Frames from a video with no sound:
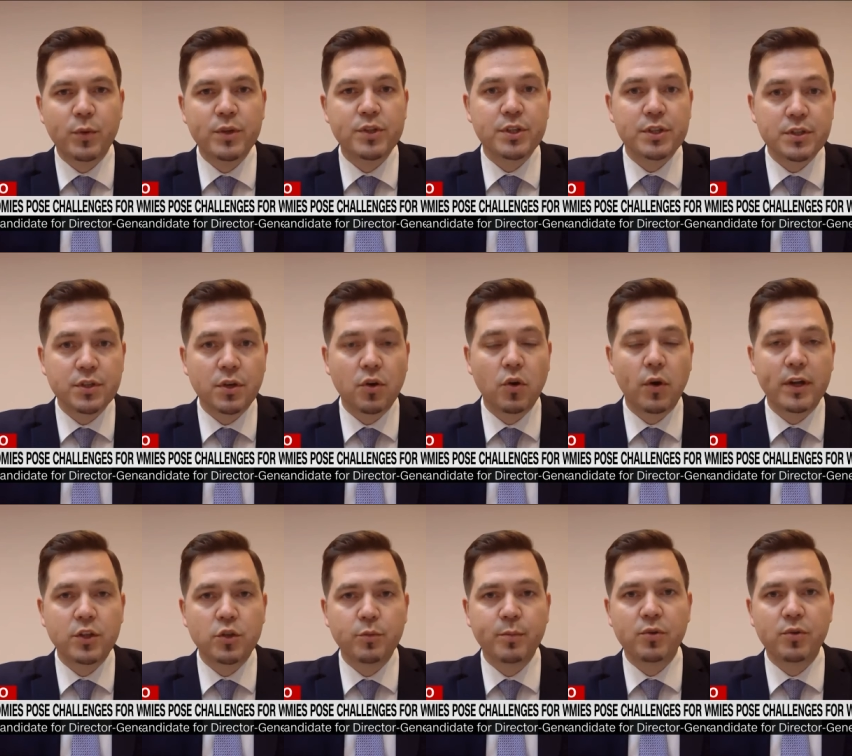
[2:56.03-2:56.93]
which is
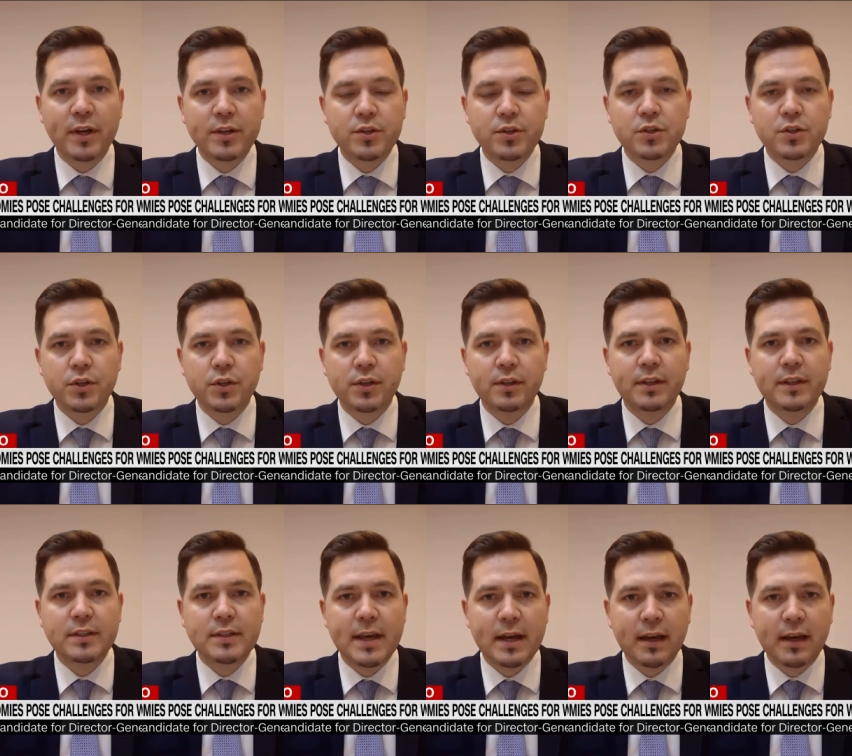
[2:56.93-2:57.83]
going to be registered in
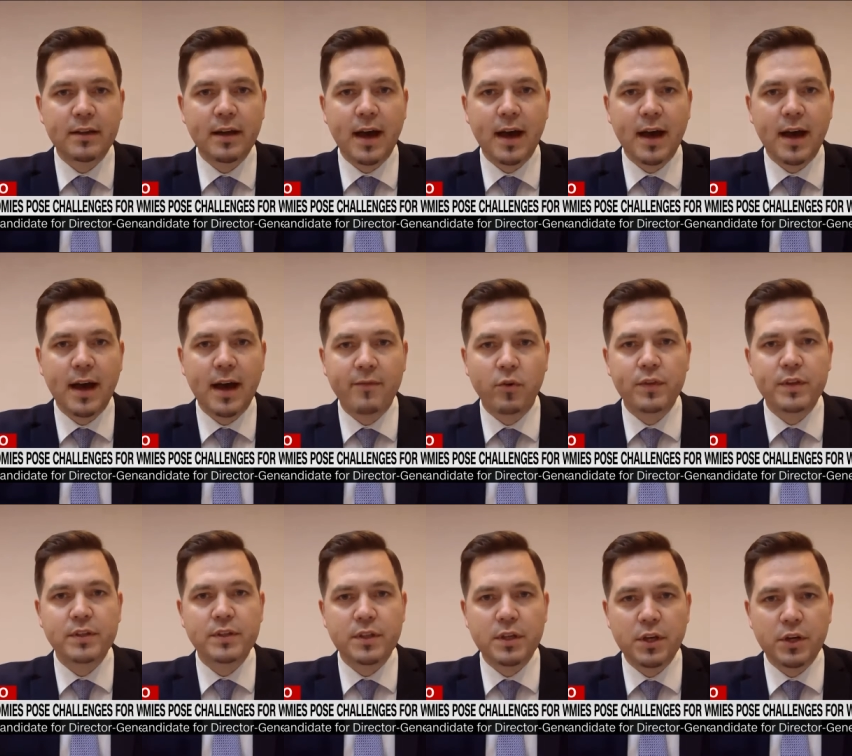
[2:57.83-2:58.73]
the second half of
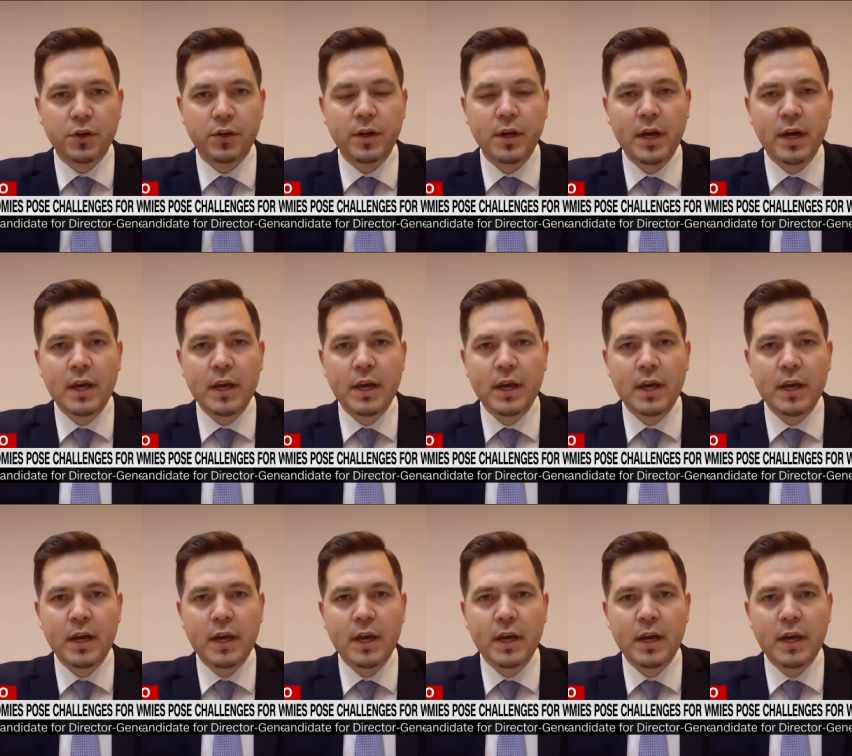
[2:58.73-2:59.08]
this year.